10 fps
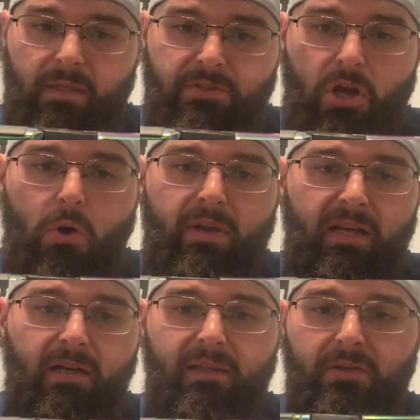This
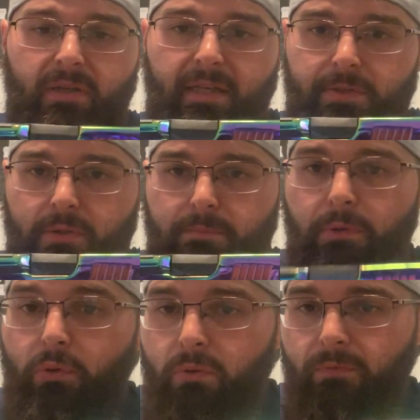coating on there is
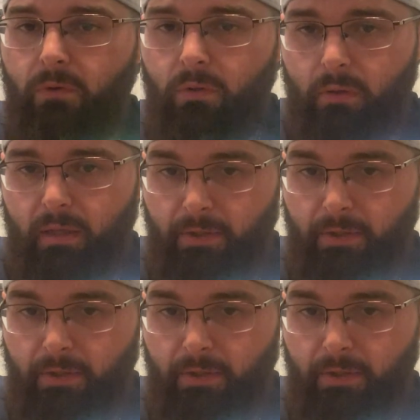beautiful.